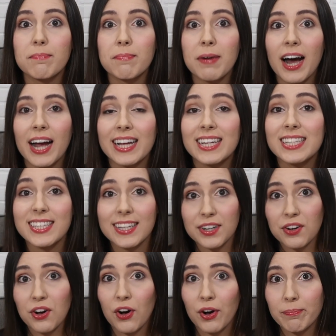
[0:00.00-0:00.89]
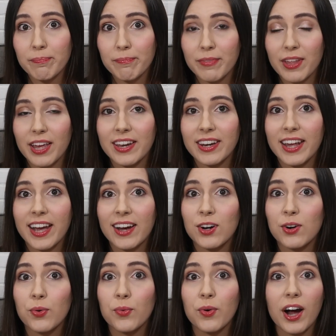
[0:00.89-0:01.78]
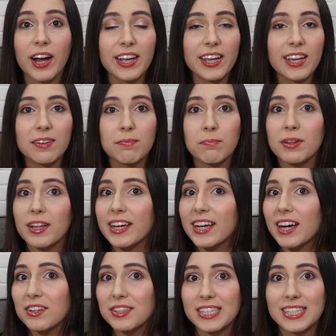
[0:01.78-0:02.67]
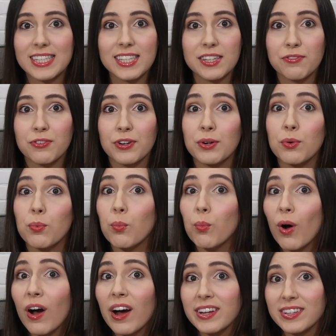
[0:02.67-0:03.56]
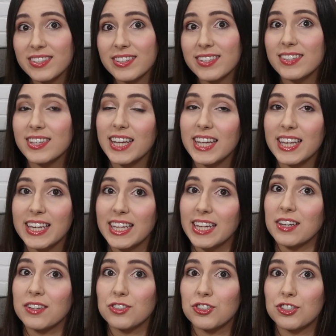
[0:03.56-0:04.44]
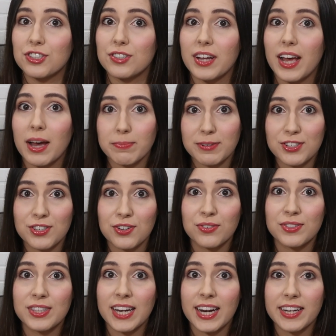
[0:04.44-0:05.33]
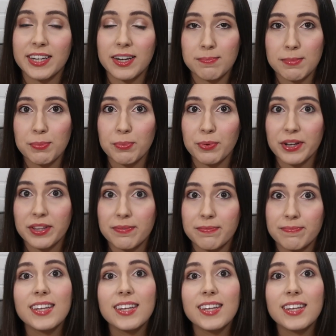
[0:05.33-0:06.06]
my sitcom. And now I can play out these different whats in each episode that I come up with.